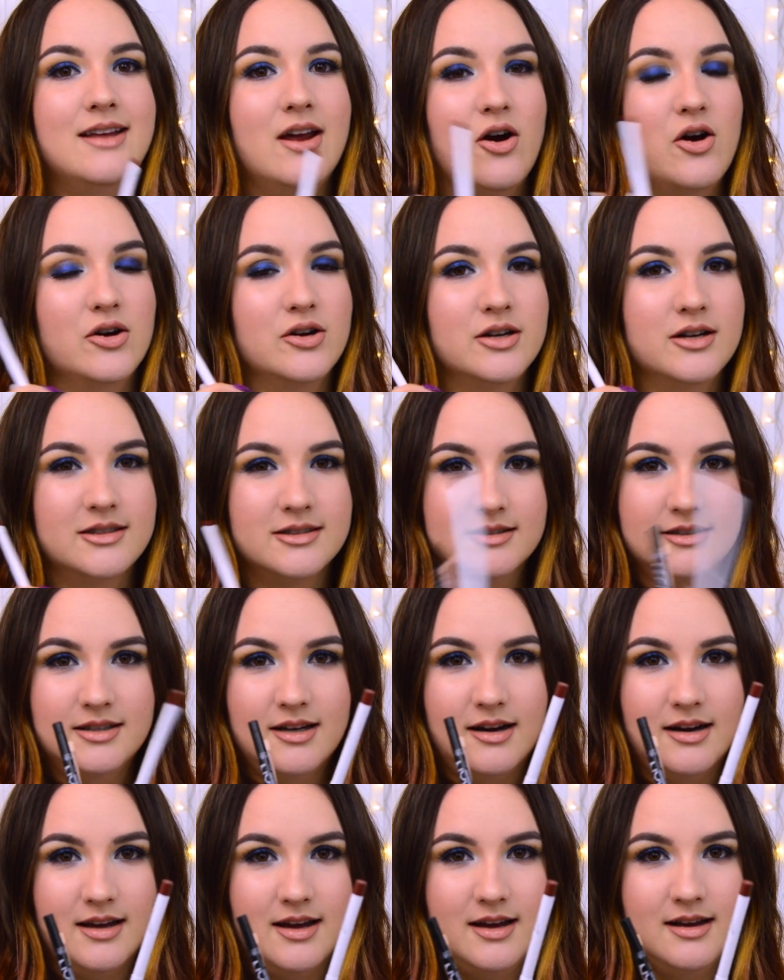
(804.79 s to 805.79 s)
They are not
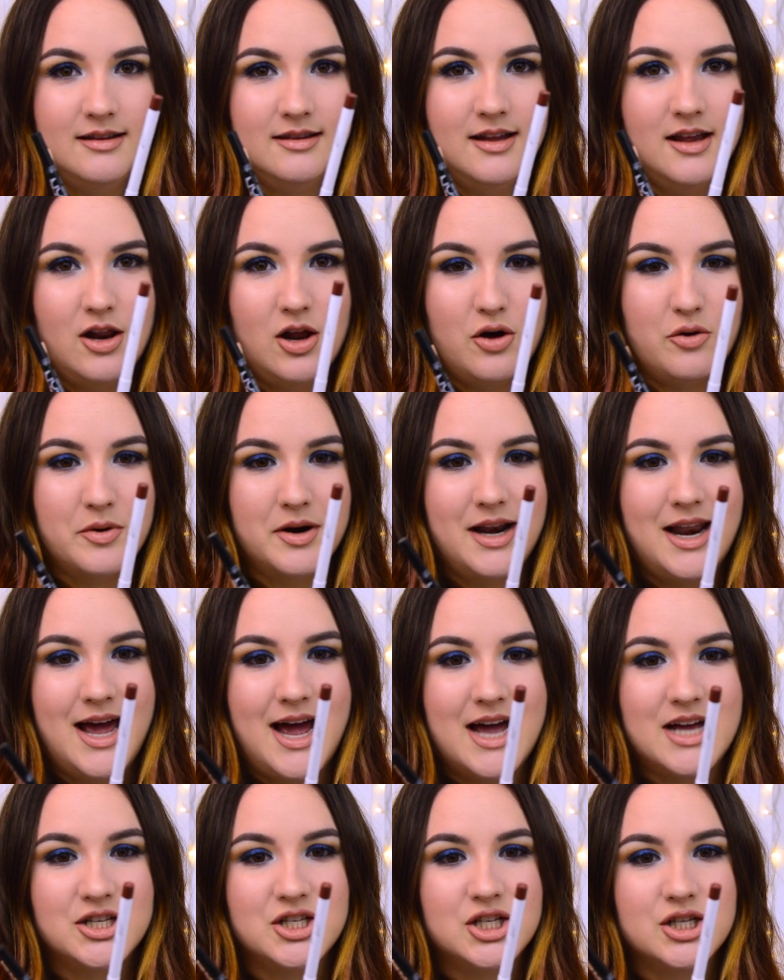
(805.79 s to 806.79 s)
tugging the lower
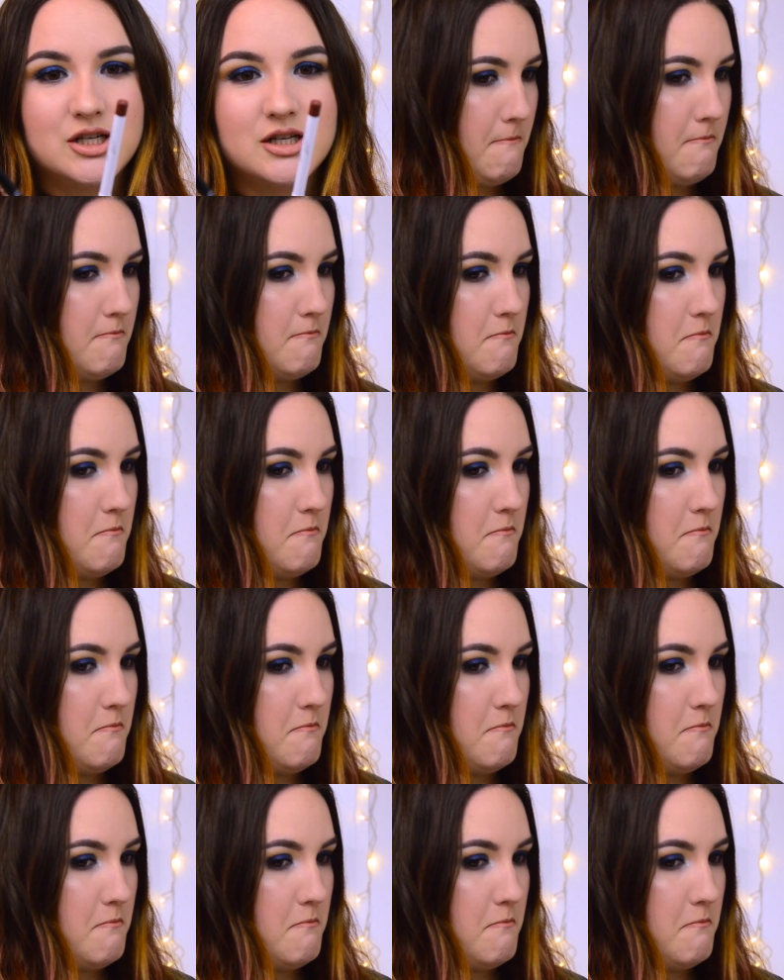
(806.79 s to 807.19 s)
lash.